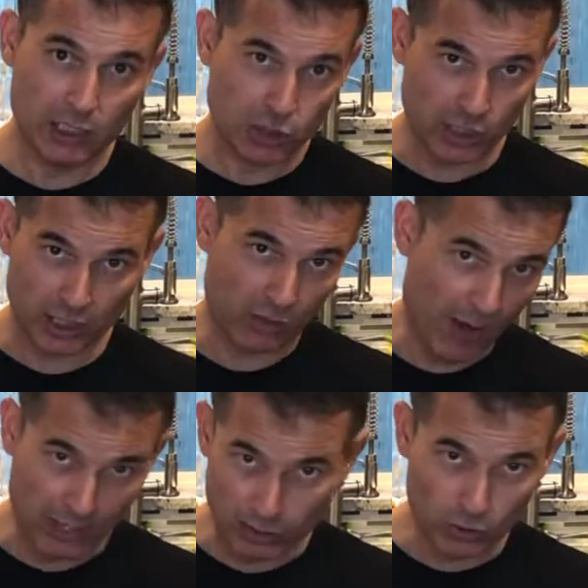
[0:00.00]
chicken
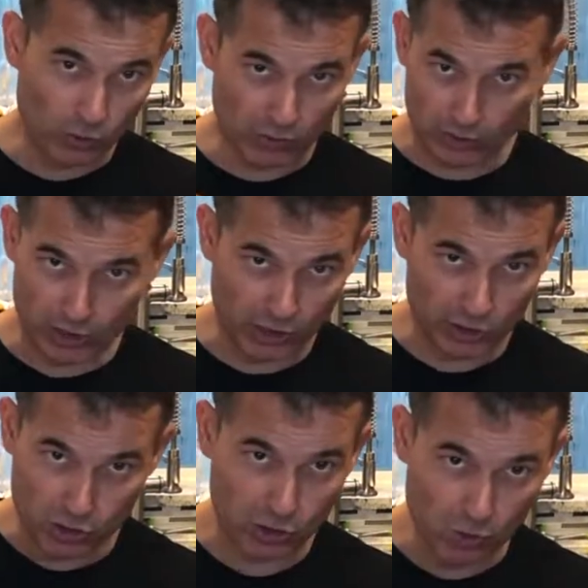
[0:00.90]
ragu or chicken
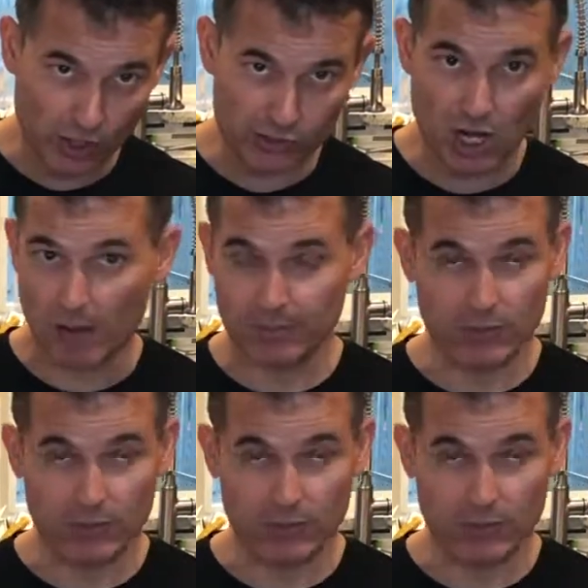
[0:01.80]
stew on top.